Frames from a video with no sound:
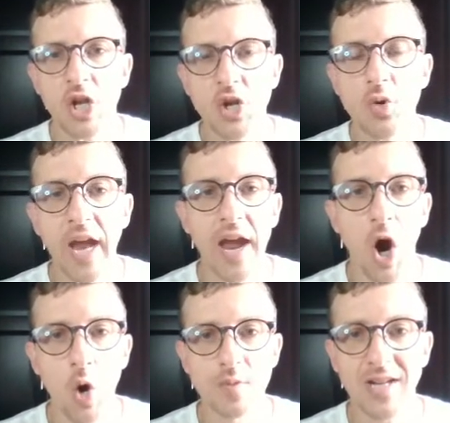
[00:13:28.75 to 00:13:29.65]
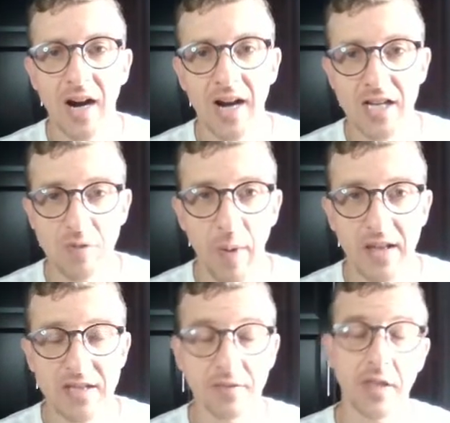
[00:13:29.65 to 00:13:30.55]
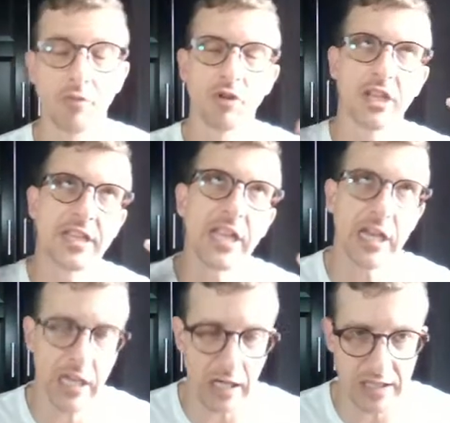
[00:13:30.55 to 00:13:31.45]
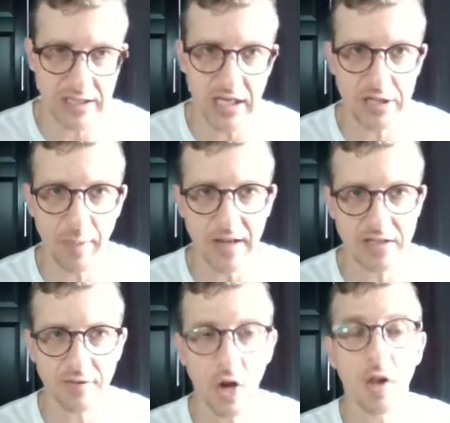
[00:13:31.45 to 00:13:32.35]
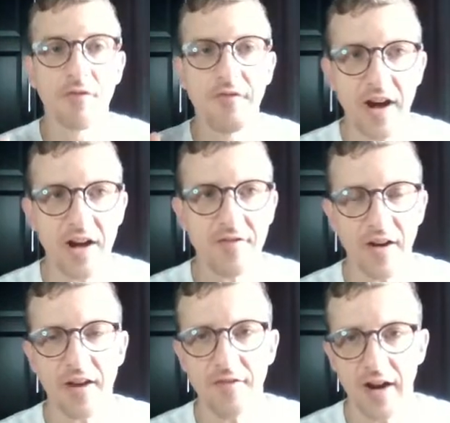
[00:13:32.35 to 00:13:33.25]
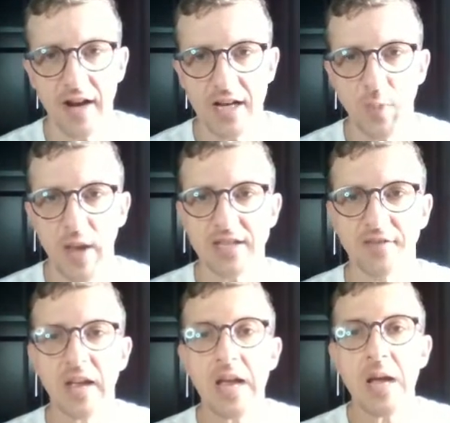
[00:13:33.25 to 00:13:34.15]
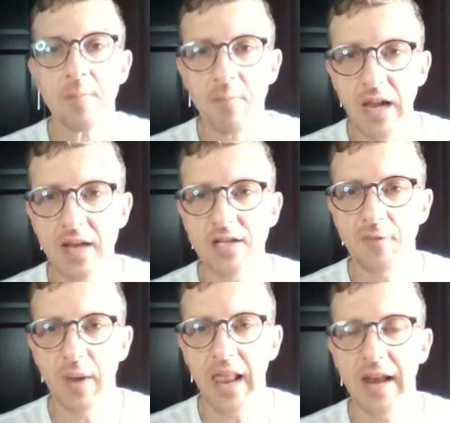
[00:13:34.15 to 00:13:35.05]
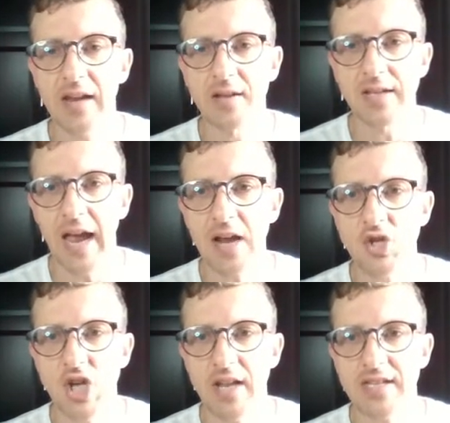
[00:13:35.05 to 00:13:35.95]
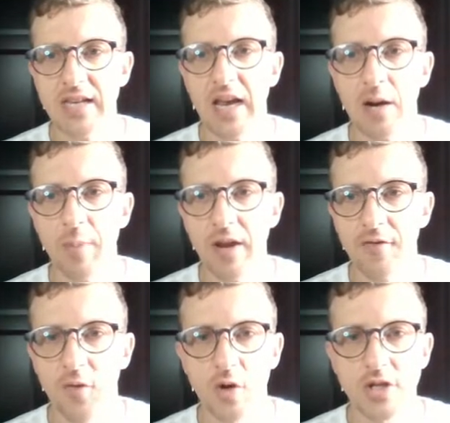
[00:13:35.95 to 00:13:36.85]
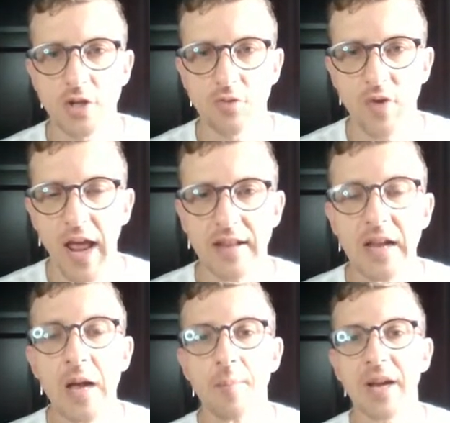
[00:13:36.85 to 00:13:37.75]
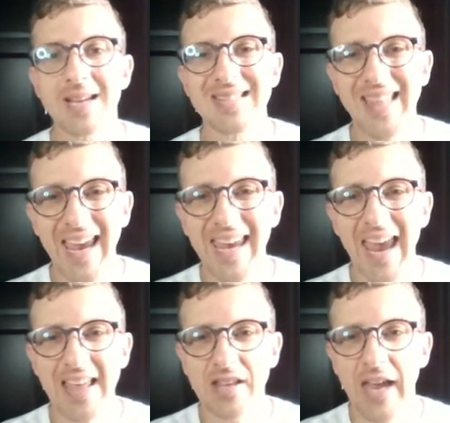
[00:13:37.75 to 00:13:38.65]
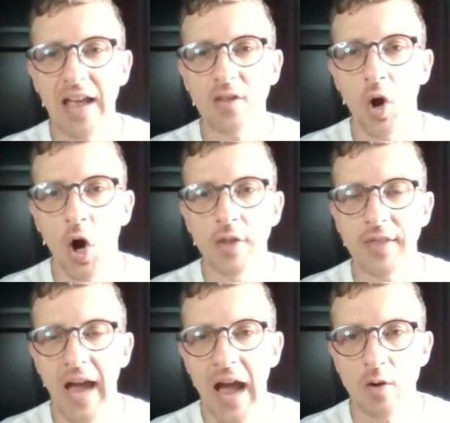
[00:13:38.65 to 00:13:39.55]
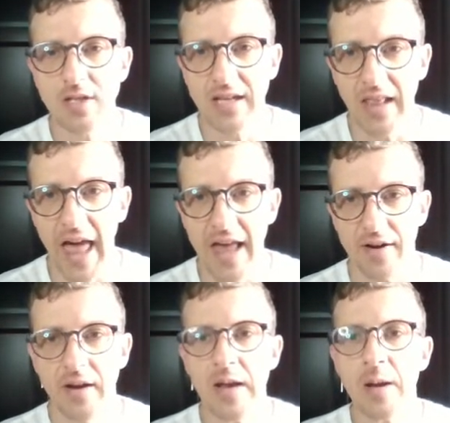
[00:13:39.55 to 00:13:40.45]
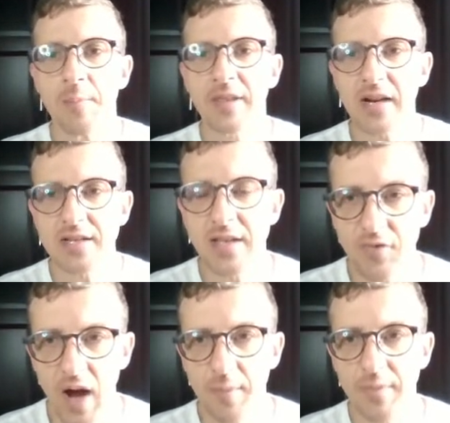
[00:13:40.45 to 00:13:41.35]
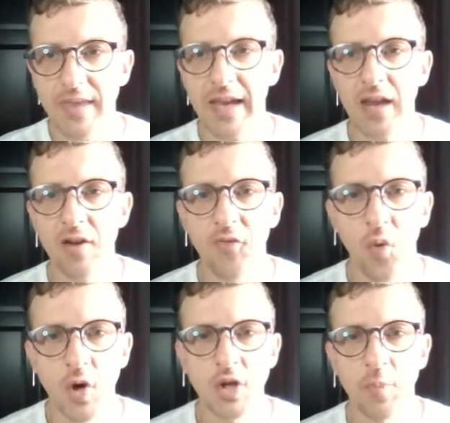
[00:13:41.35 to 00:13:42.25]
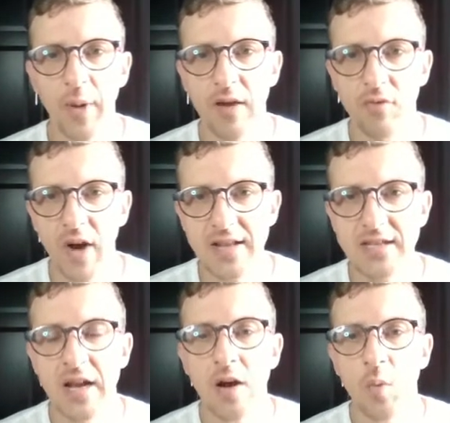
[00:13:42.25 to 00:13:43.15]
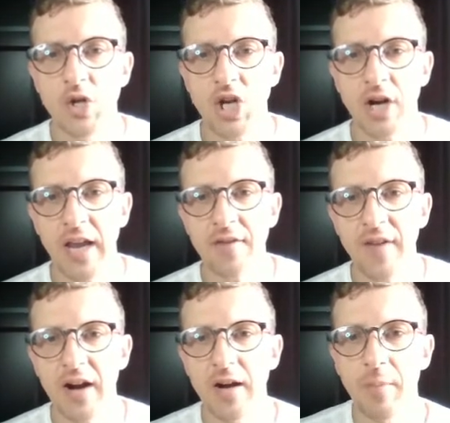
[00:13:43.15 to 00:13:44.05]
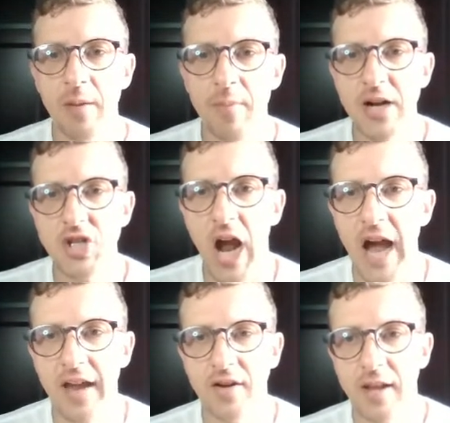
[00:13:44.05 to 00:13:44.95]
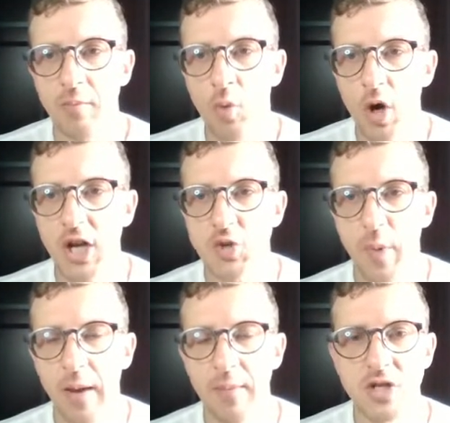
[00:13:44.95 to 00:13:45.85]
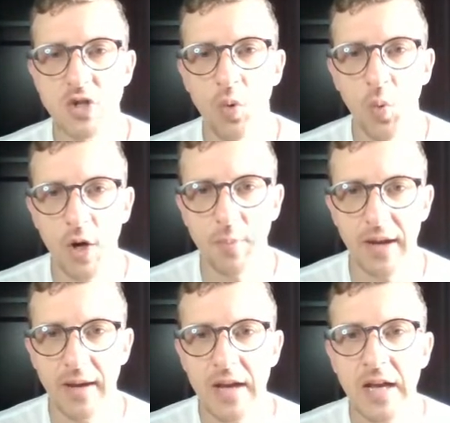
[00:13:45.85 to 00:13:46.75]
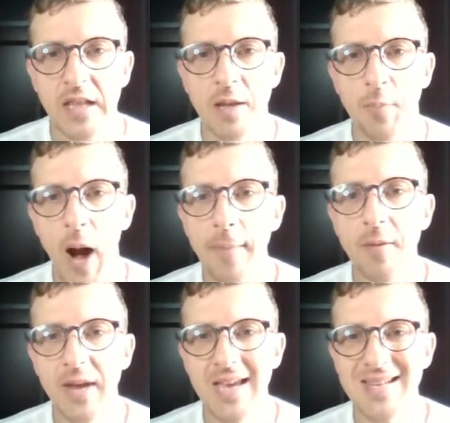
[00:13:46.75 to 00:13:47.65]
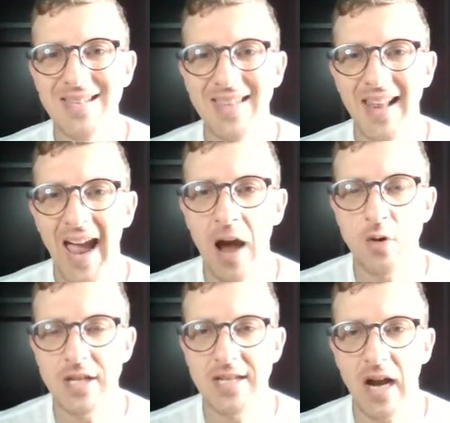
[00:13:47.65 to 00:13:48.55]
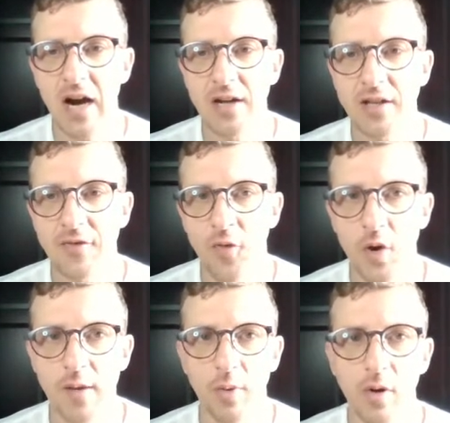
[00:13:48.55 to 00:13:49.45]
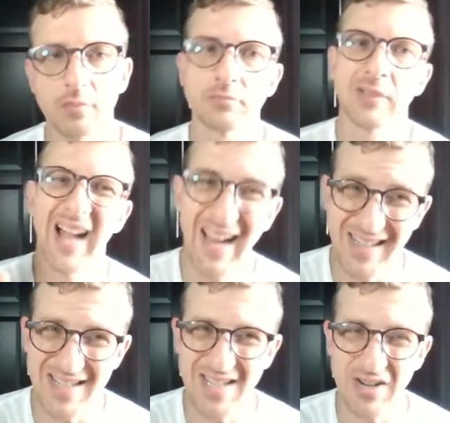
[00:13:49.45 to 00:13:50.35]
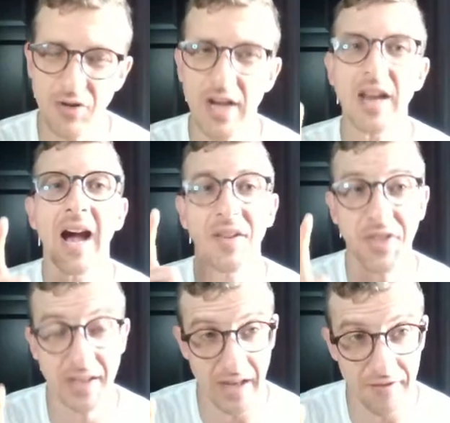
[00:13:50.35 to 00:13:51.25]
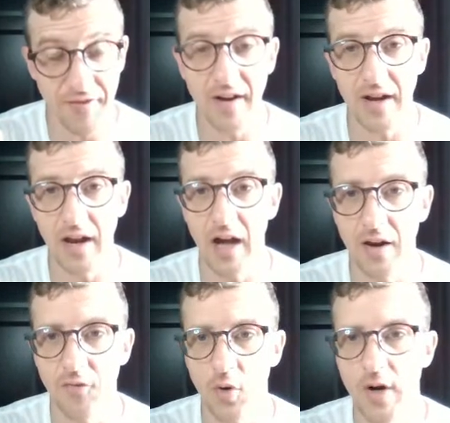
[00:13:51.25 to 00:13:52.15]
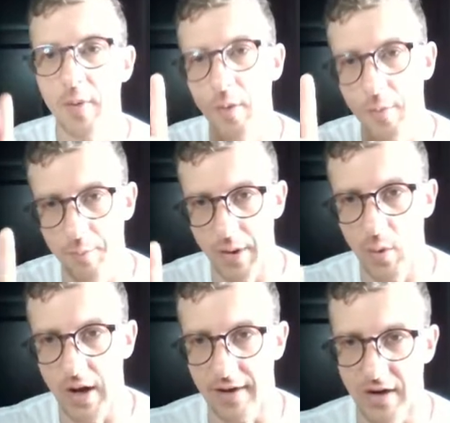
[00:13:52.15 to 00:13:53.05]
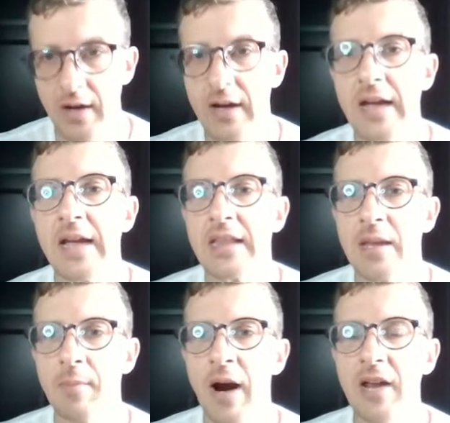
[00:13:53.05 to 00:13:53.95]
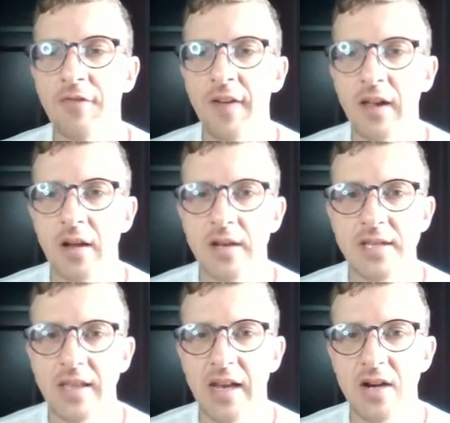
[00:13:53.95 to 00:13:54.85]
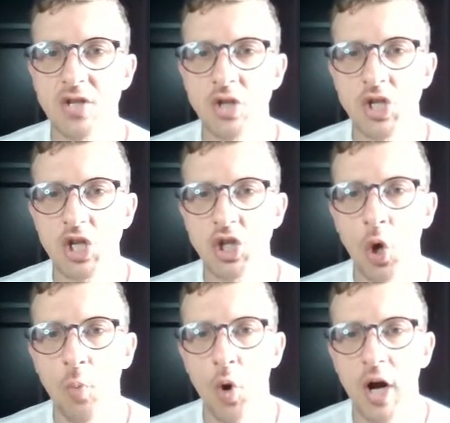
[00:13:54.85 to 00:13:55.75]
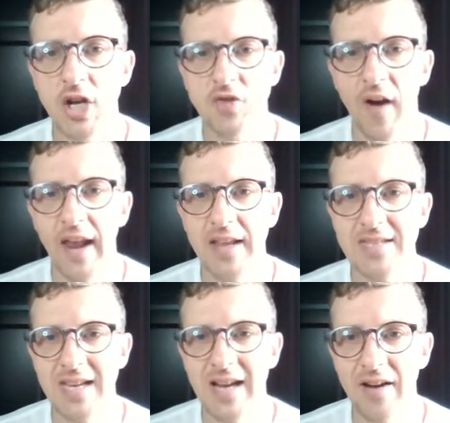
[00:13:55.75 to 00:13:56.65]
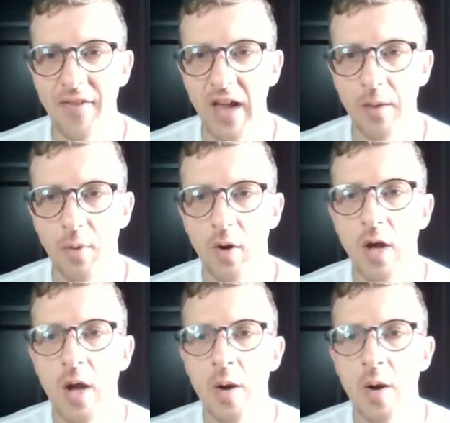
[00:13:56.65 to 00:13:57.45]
UK homes are expensive. They're ridiculously expensive, y'all. Very, very, very expensive. Millions of millennials and Gen Z are being forced to rent because they can't get on the housing ladder. But there's the rub. They can afford to pay rents, which are invariably much higher than mortgage payments would be. The problem isn't that houses aren't affordable. I disagree. I think they're very unaffordable, but whatever. The market failure is that there is just no mortgage financing available.